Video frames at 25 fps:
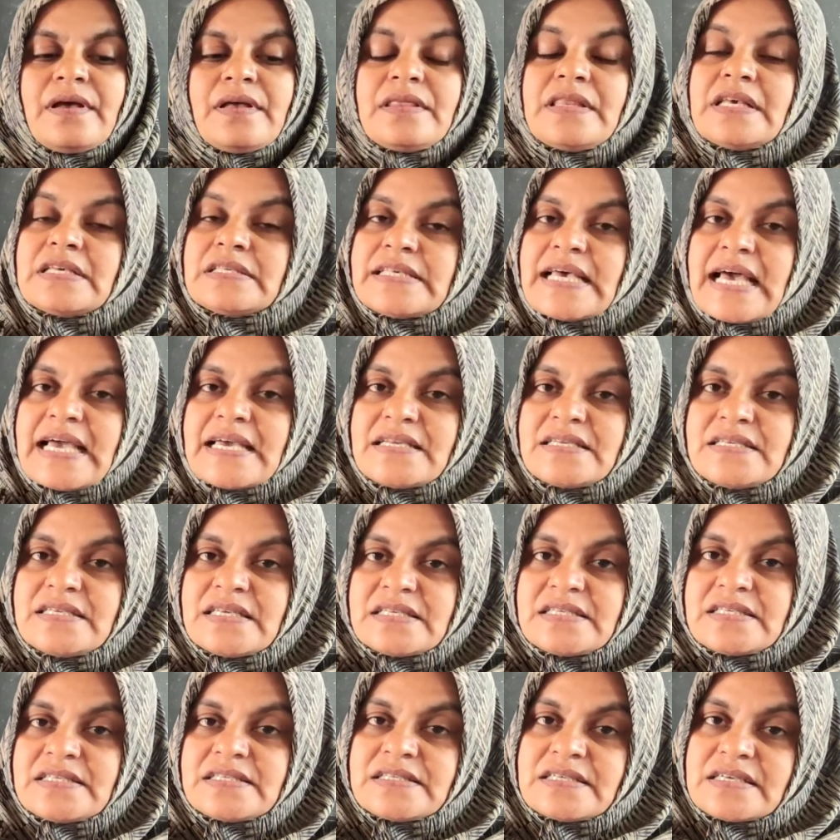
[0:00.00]
The
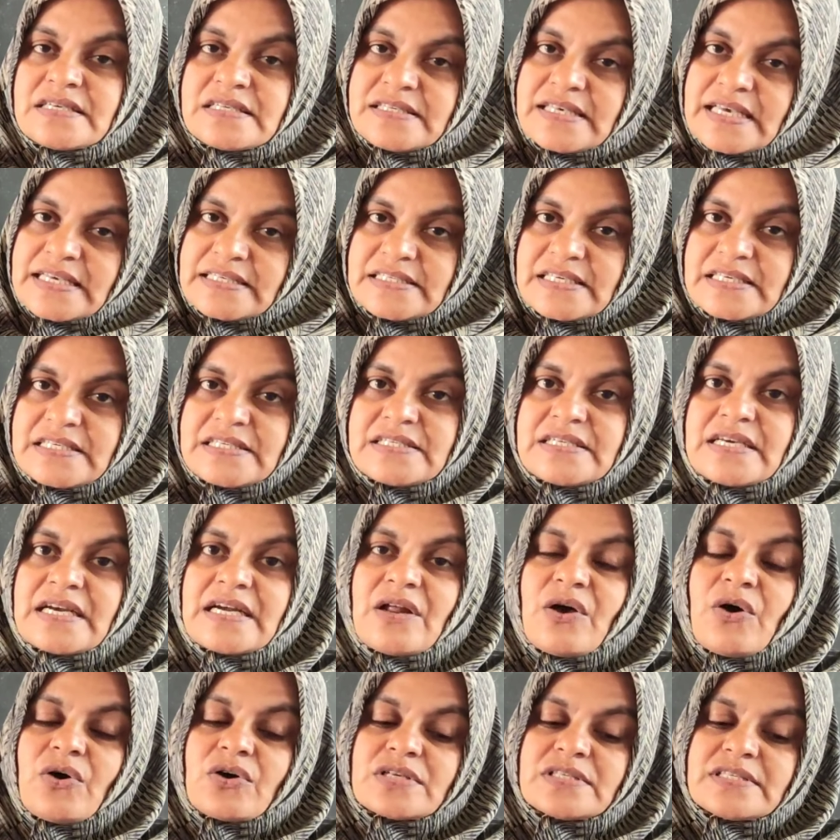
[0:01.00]
scientist
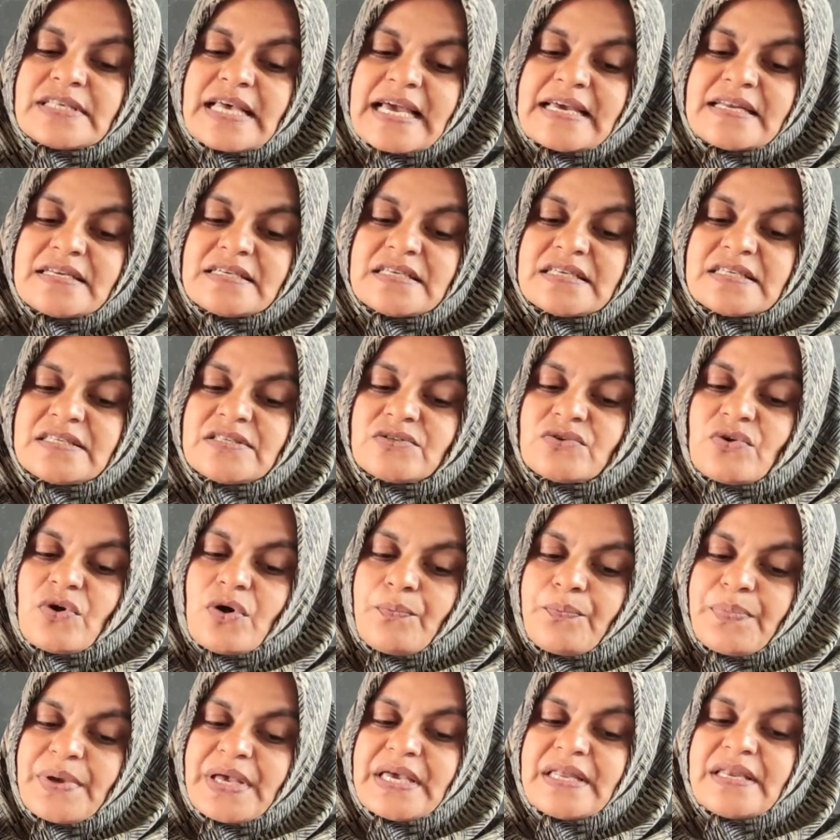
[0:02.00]
suggested or scientist
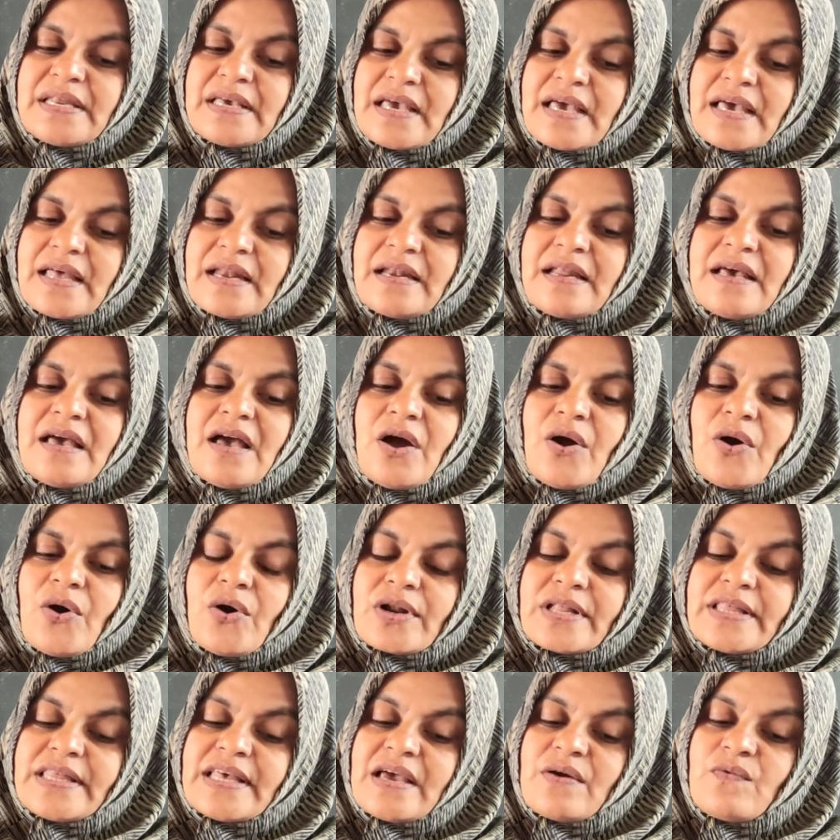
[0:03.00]
opinion
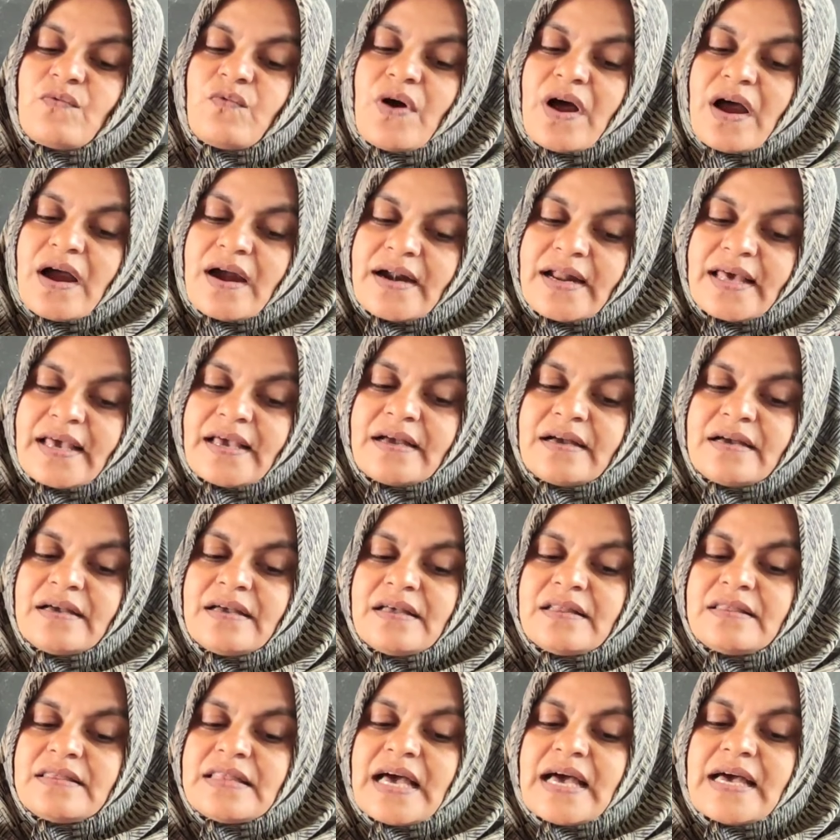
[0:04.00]
or they warning
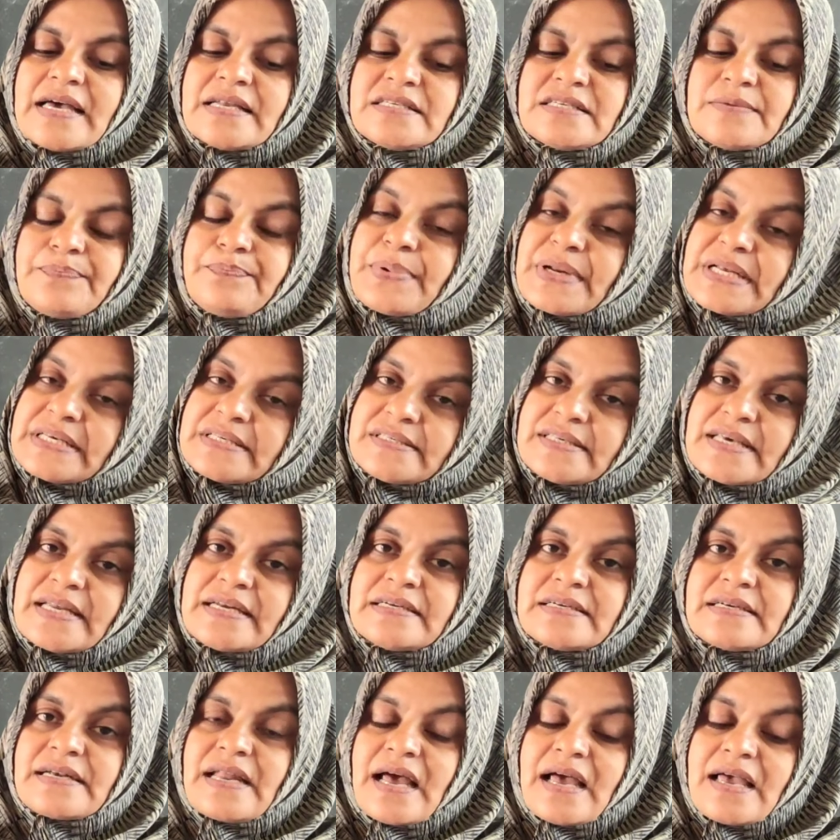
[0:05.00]
that
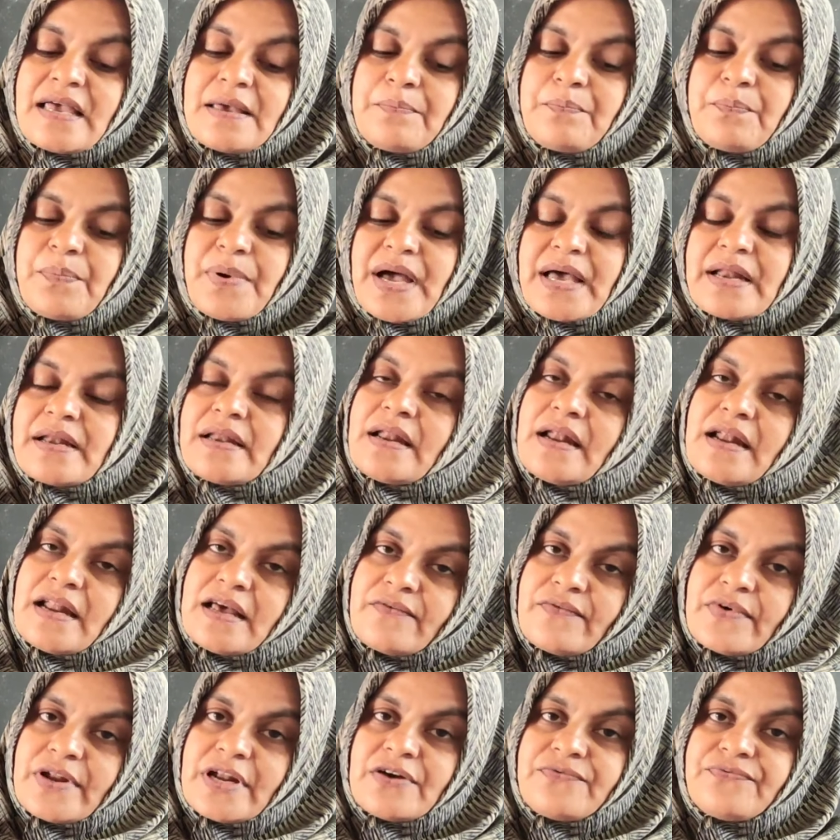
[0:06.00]
present type and
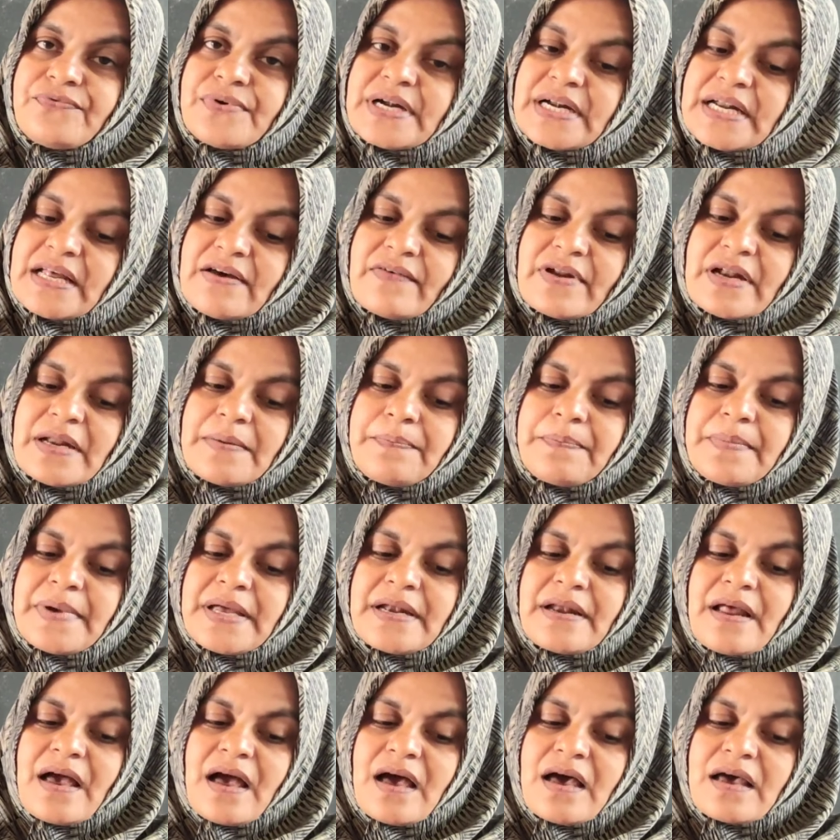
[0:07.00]
level of
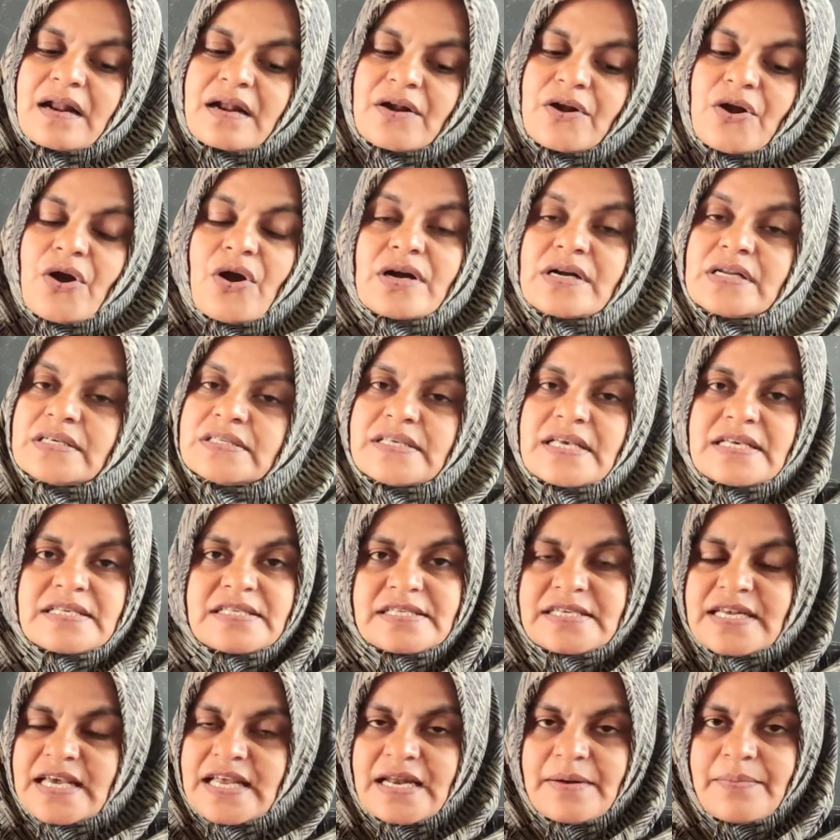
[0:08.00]
development are not
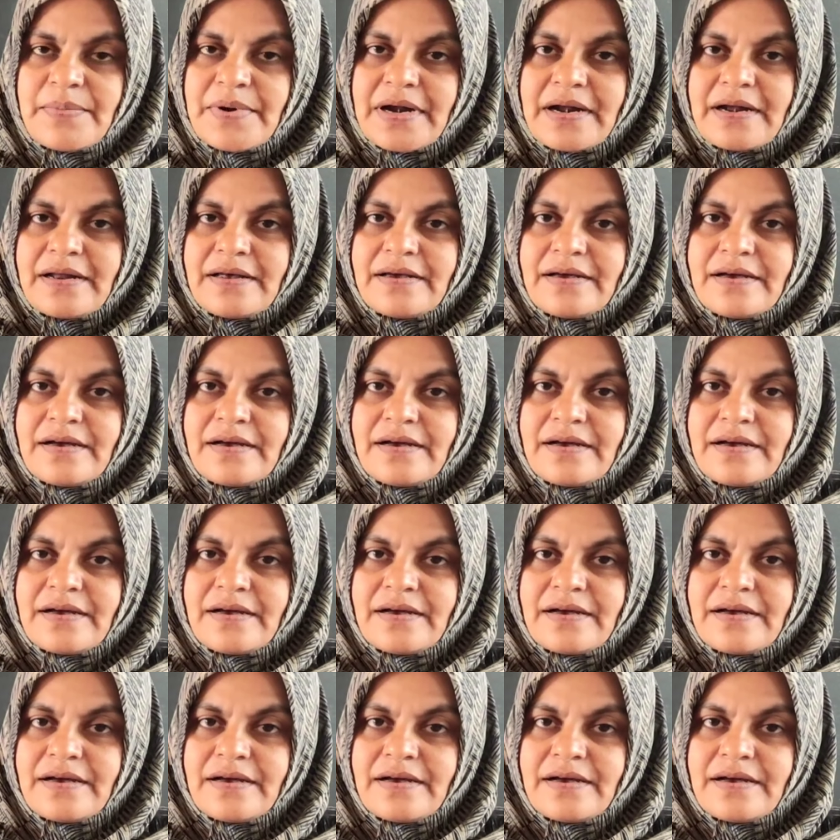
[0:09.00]
sustainable.